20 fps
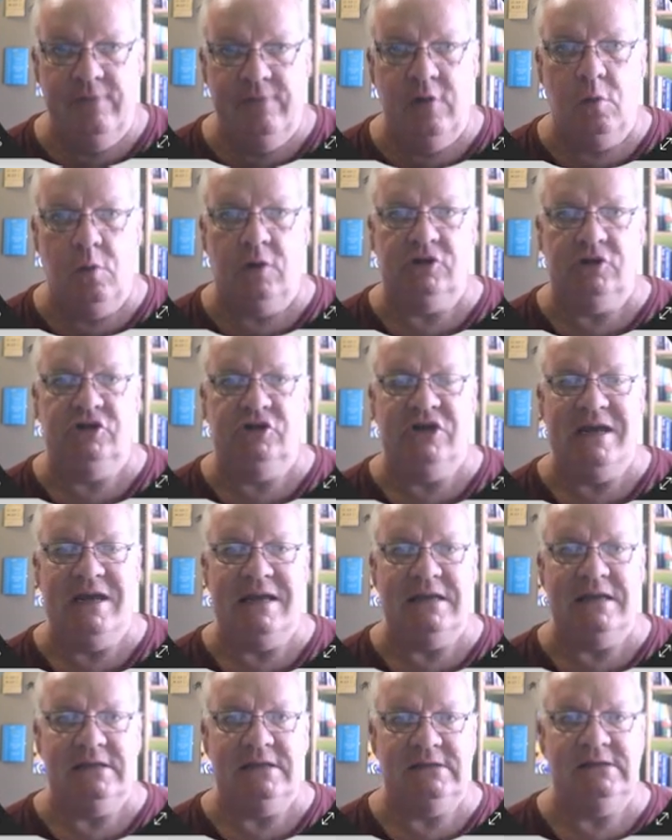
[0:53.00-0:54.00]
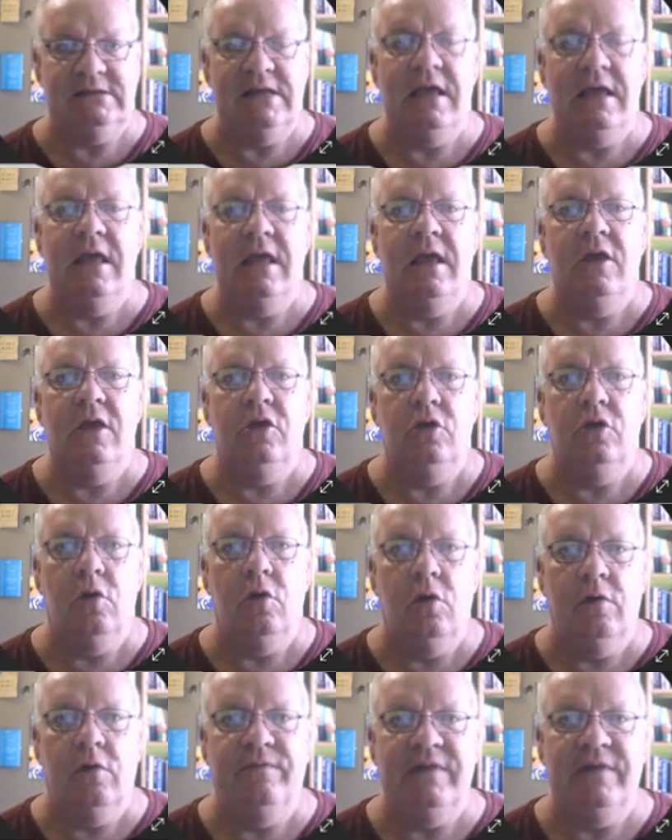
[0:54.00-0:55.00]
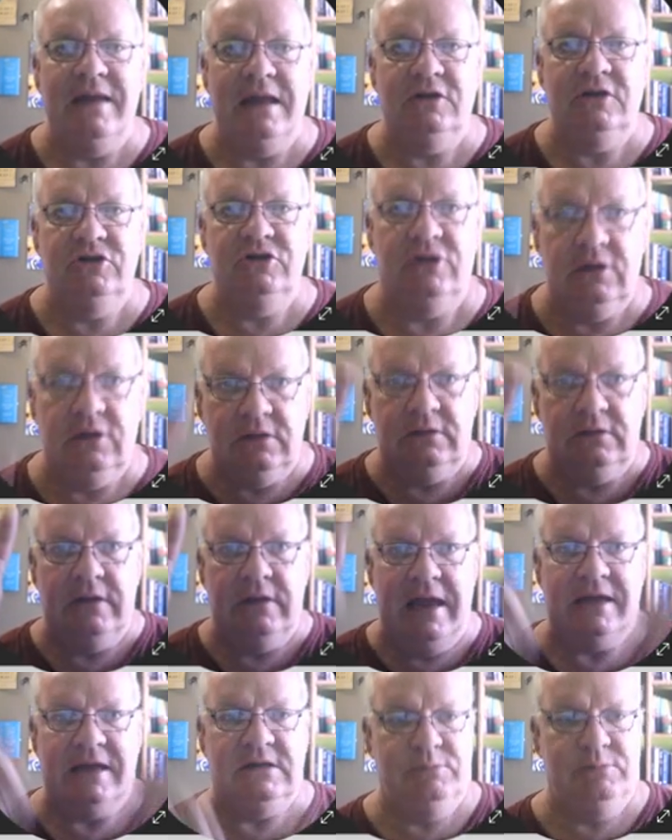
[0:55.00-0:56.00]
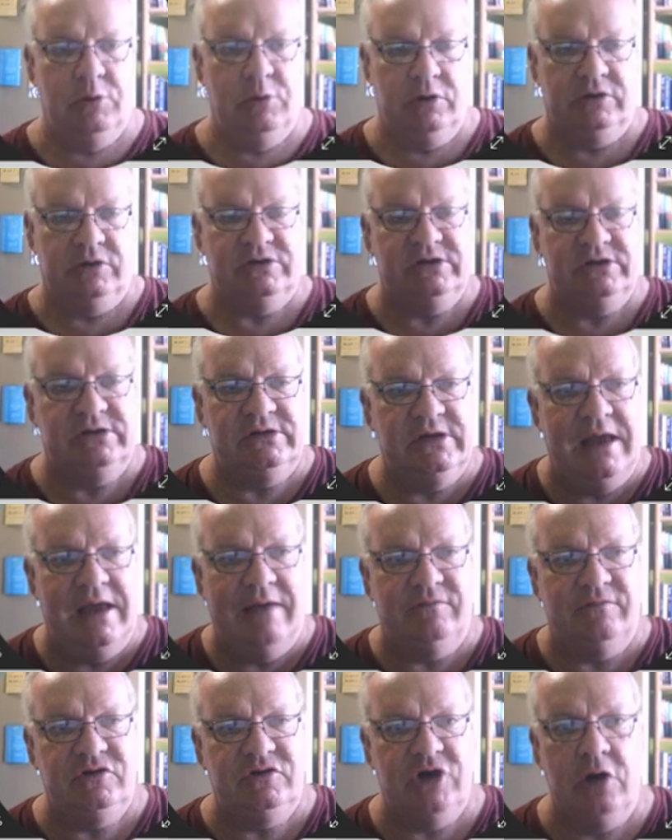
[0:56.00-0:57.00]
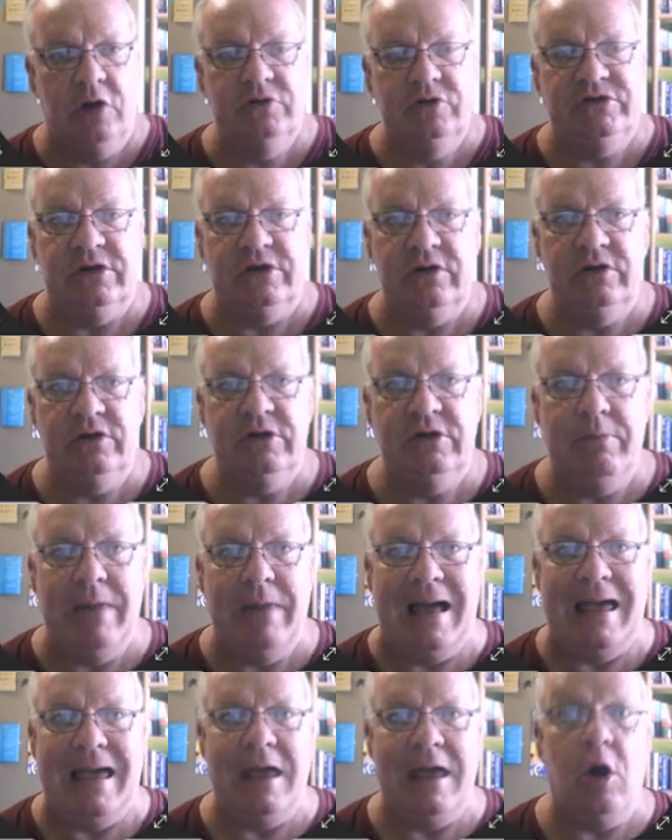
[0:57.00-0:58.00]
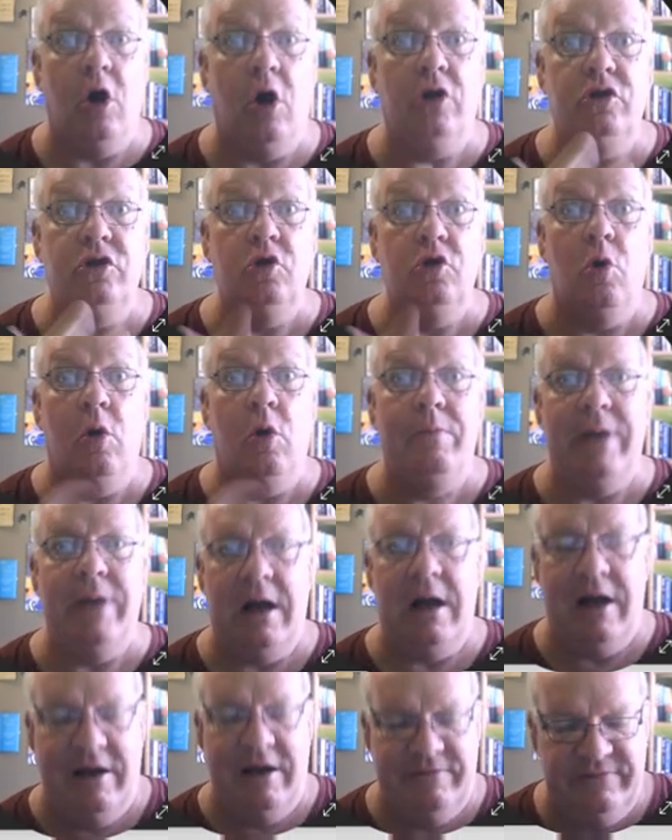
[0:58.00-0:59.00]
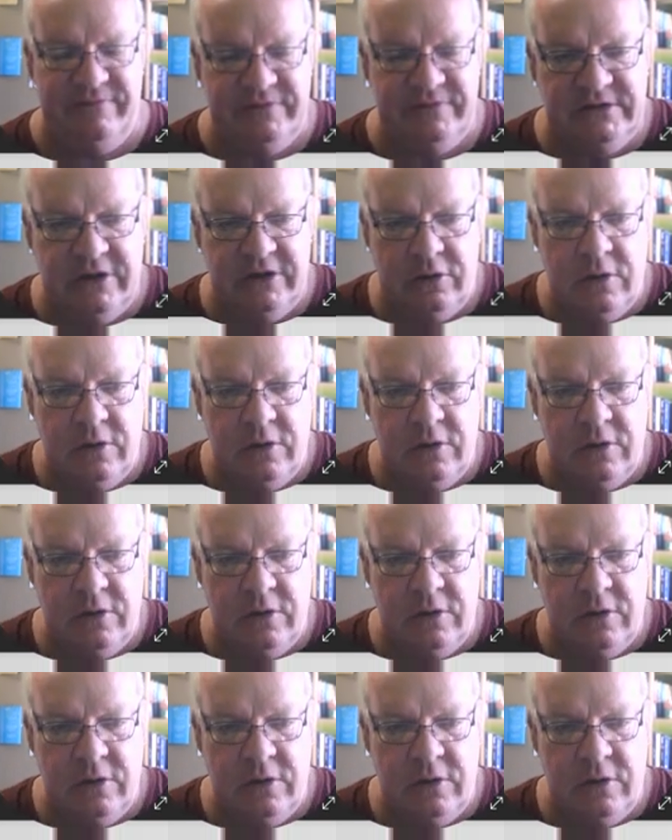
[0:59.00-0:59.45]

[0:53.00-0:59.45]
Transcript: over what shares your financial experts have chosen to buy on your behalf.